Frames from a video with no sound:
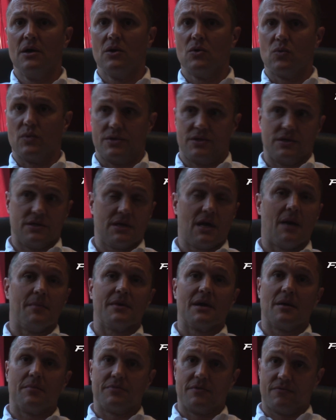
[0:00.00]
which is
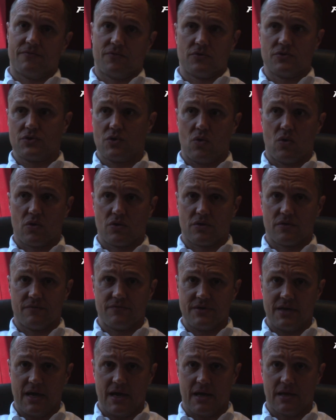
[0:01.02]
coming up the first quarter of
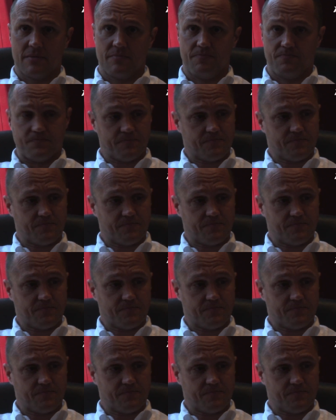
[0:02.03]
10,